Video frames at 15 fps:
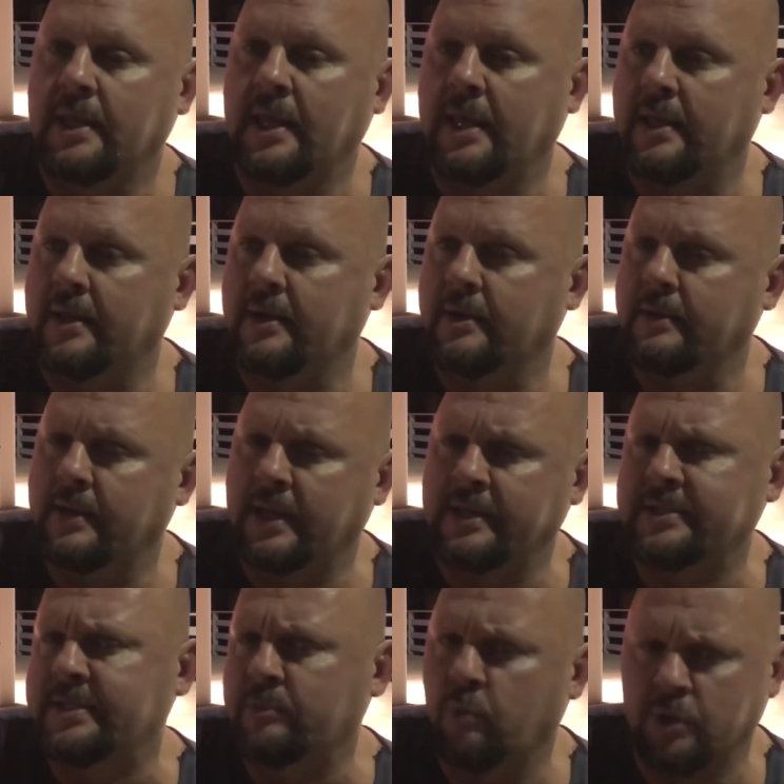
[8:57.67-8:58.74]
And it
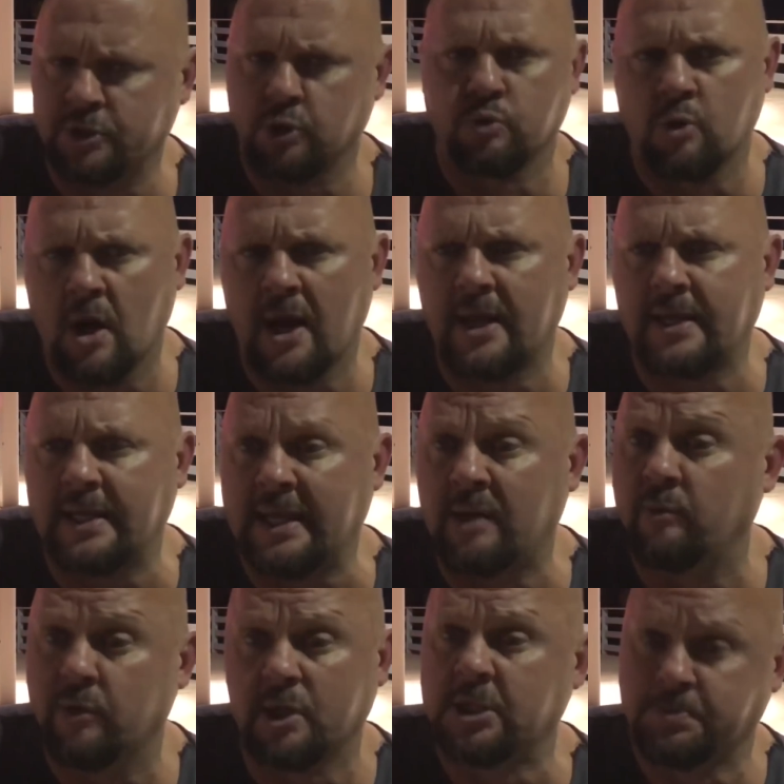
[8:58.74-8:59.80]
wasn't right, he
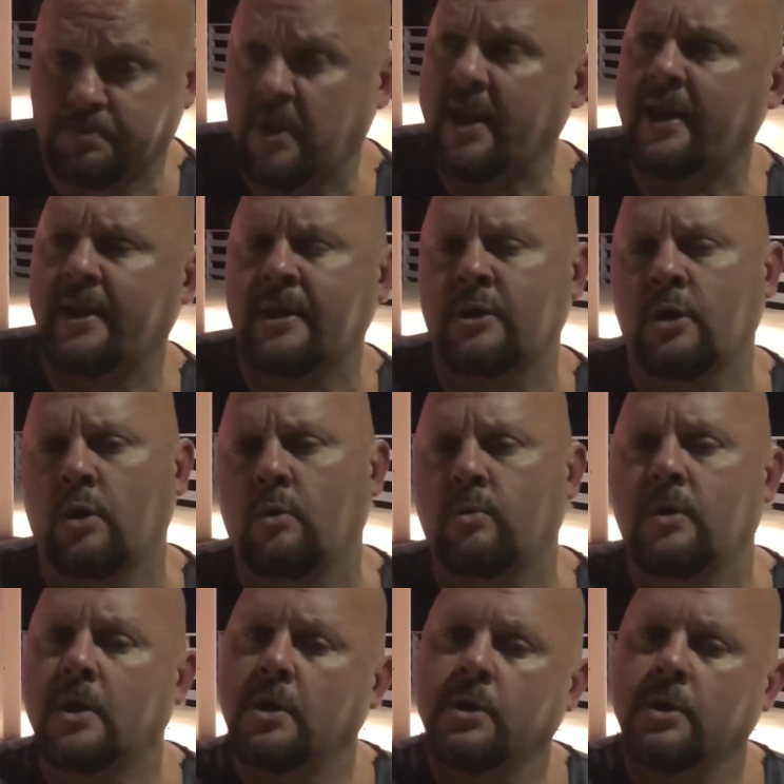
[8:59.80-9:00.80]
would explain, no,